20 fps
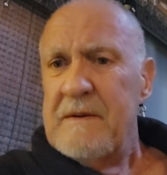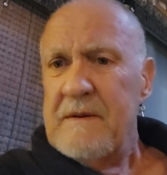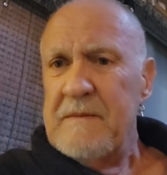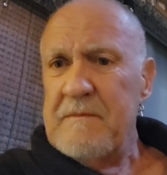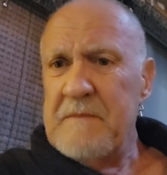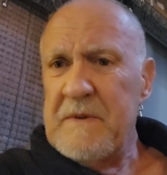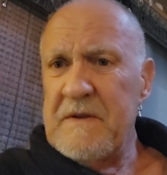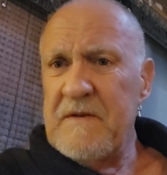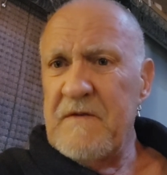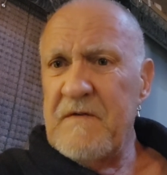
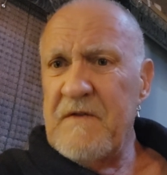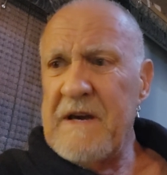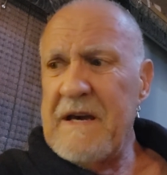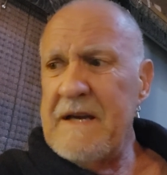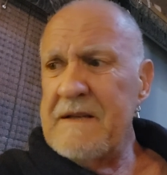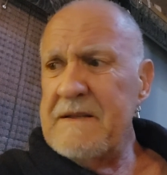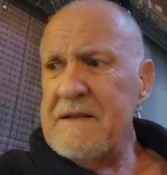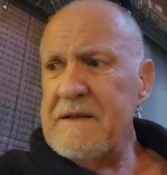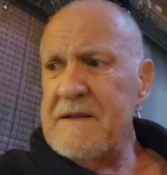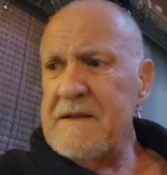But the
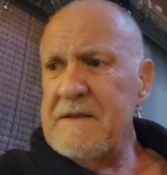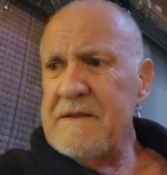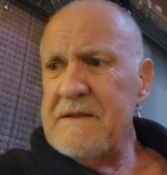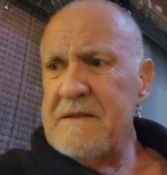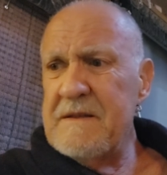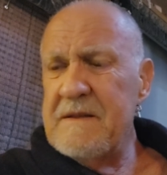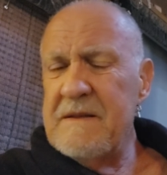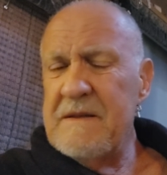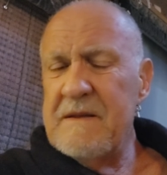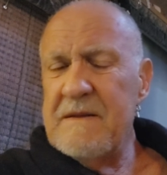fact
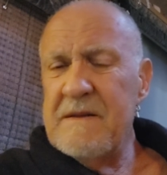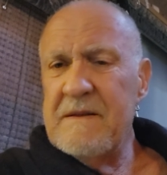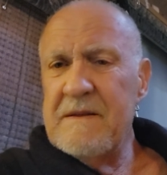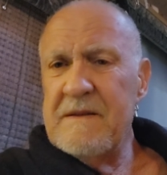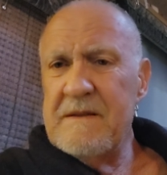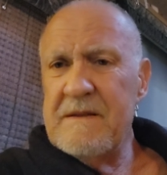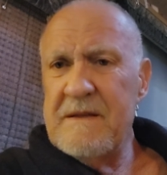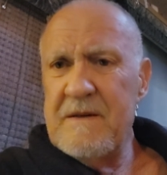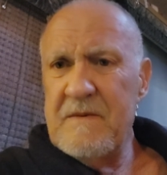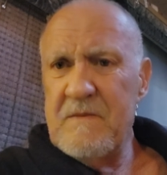is
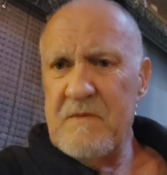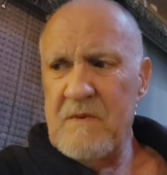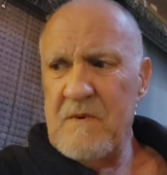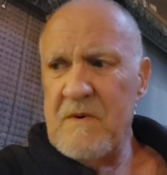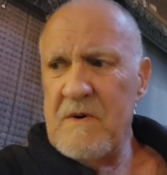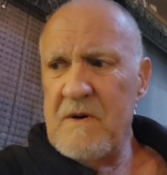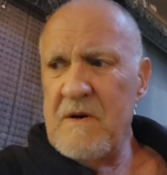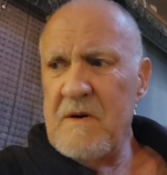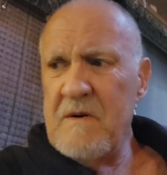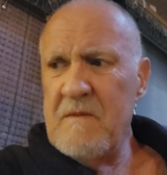that
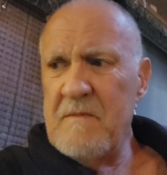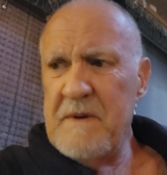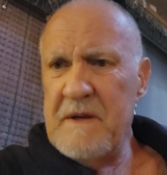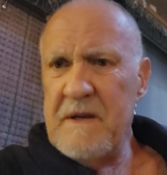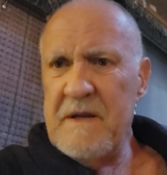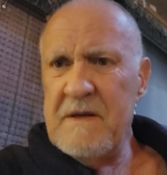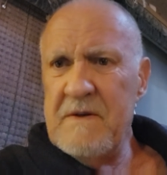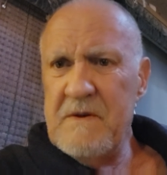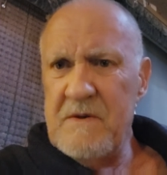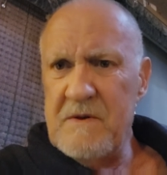we're
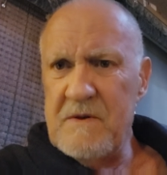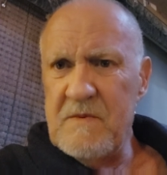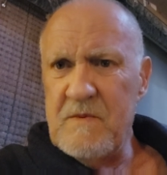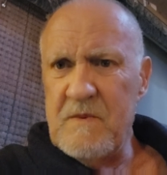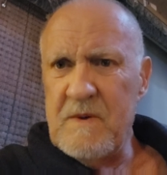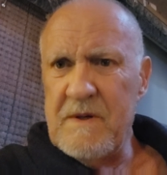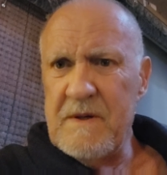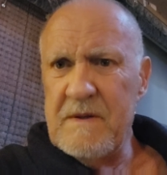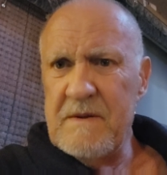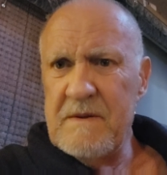being
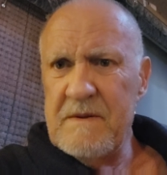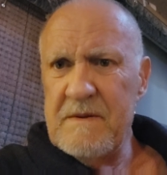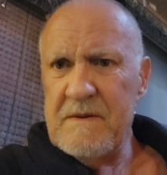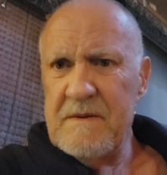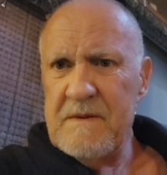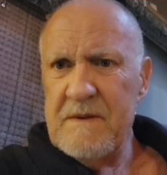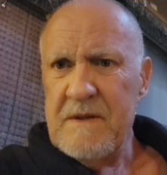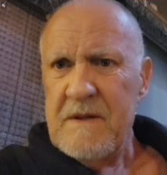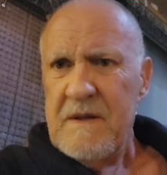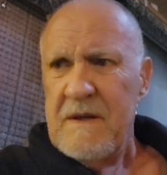hoodwinked.
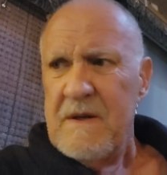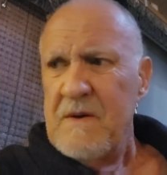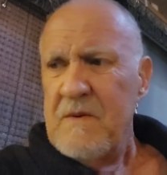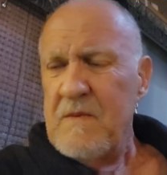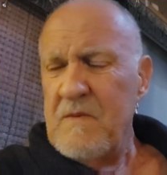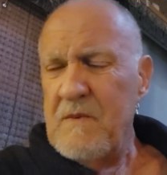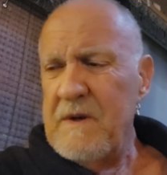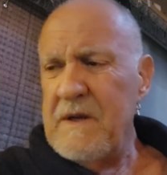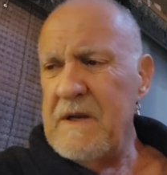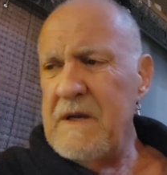
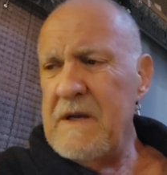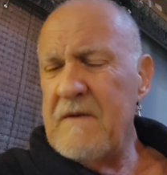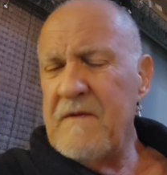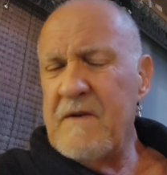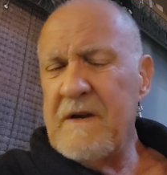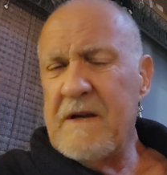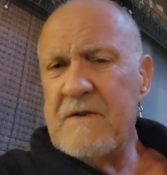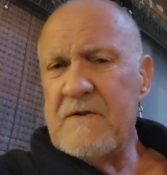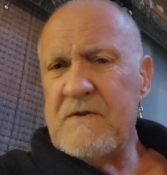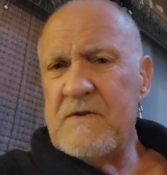We have
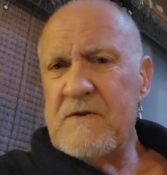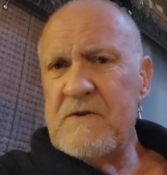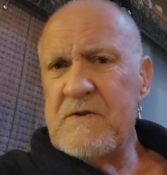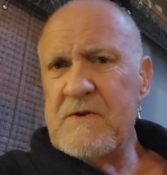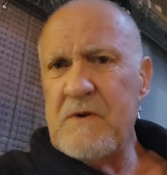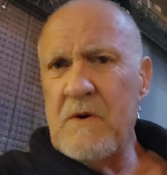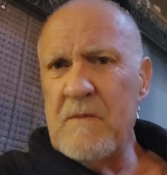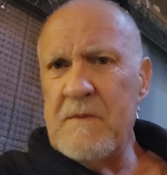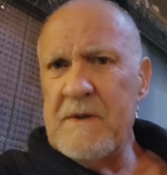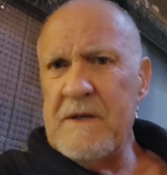got
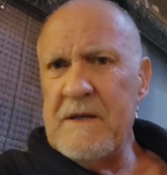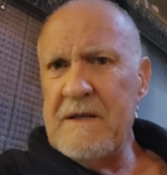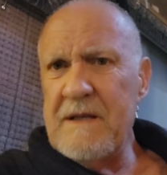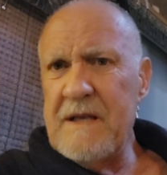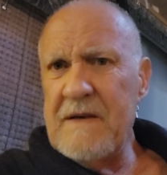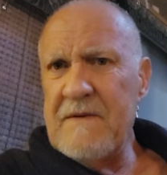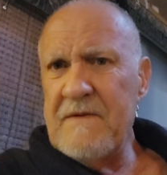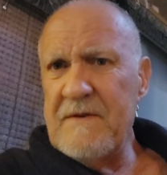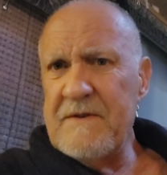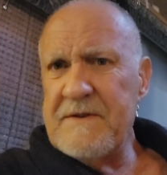so many
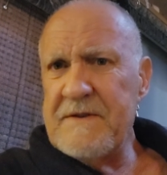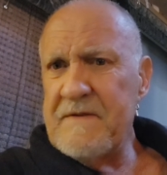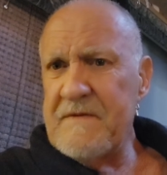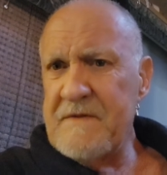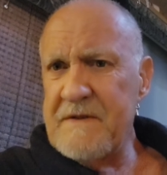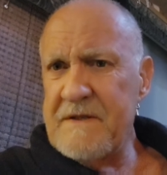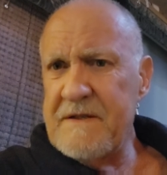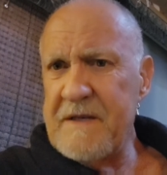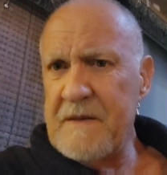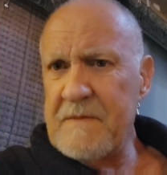levels of
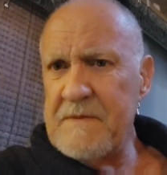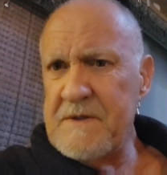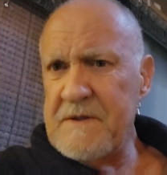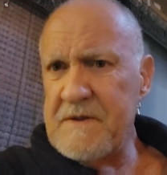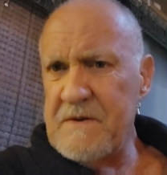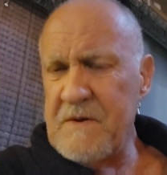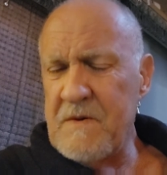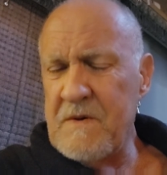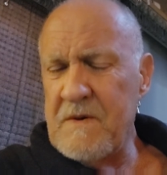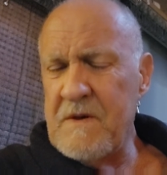
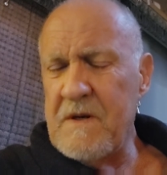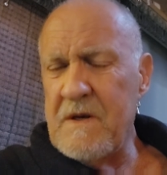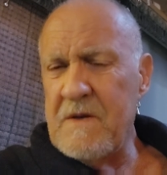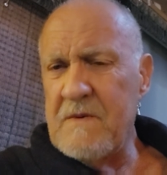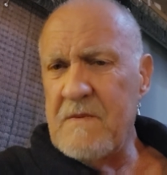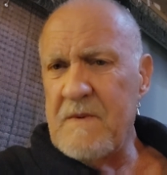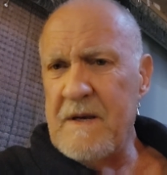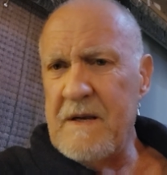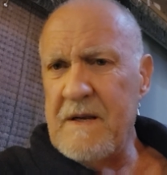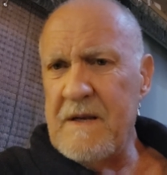deception going
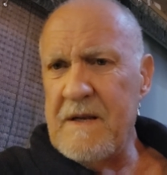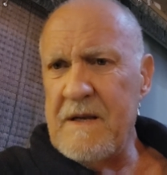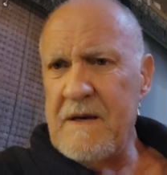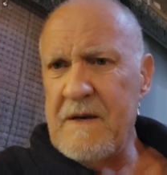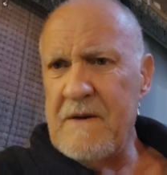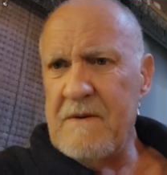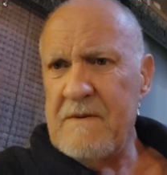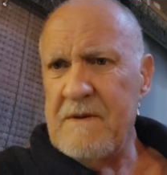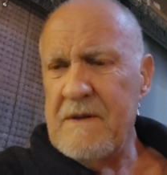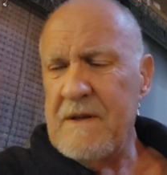on right
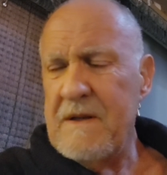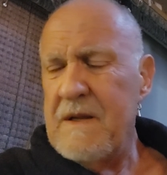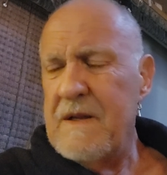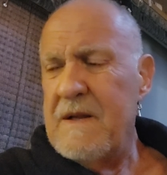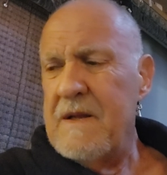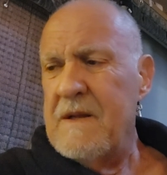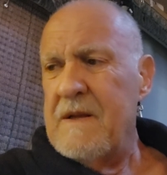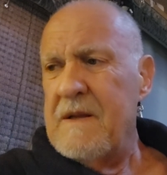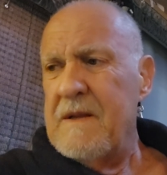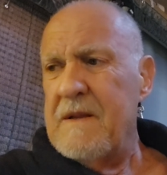now
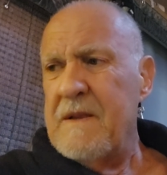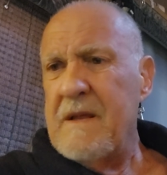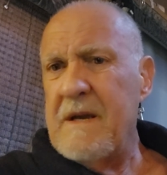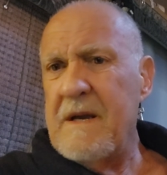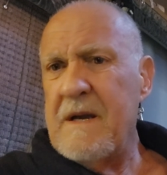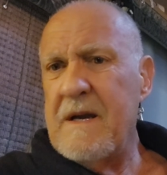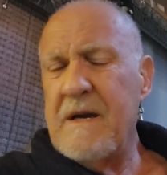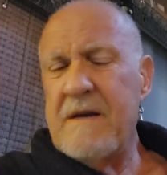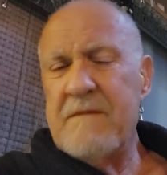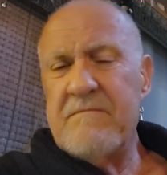
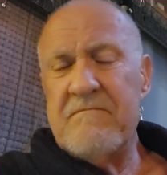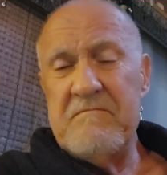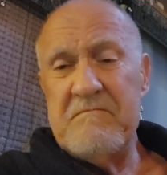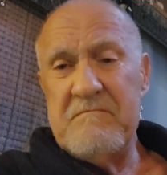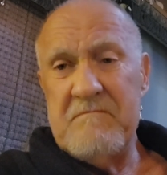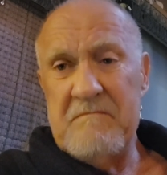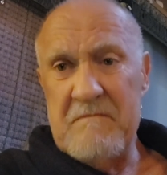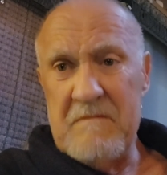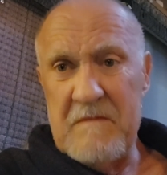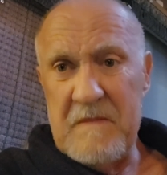that
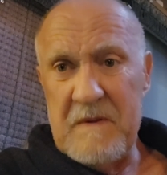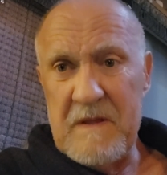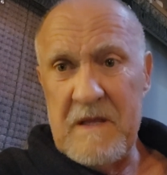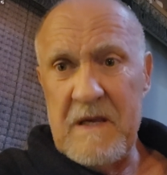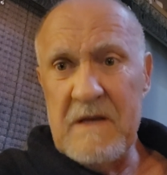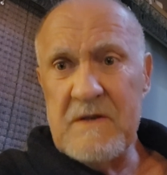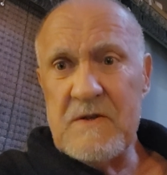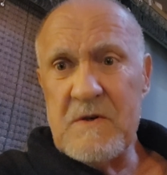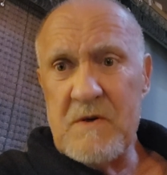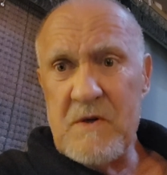
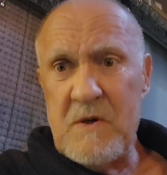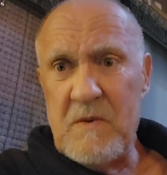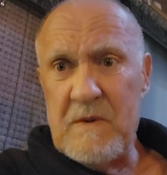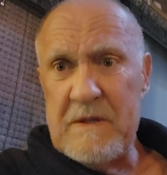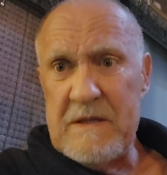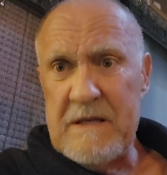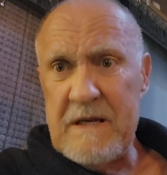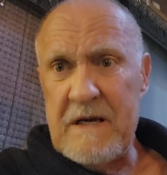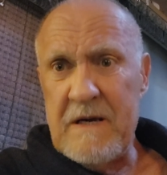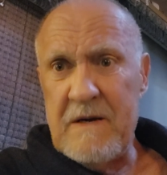things are
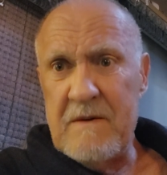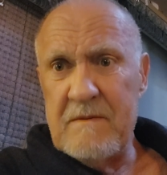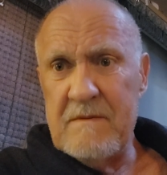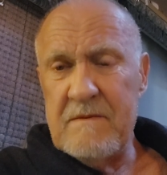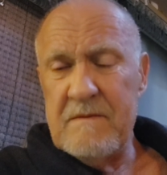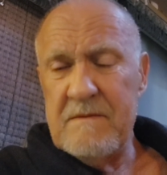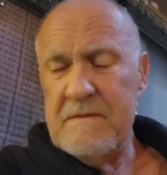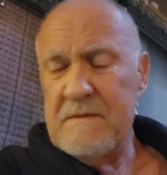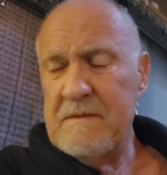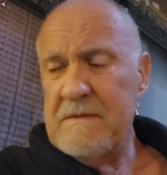going down.
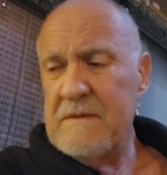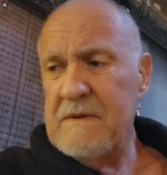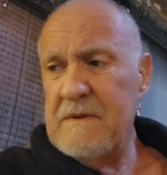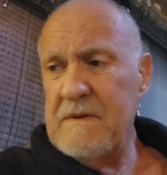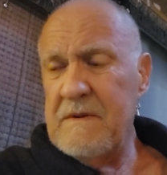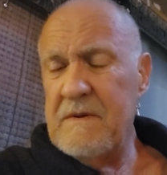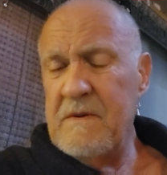You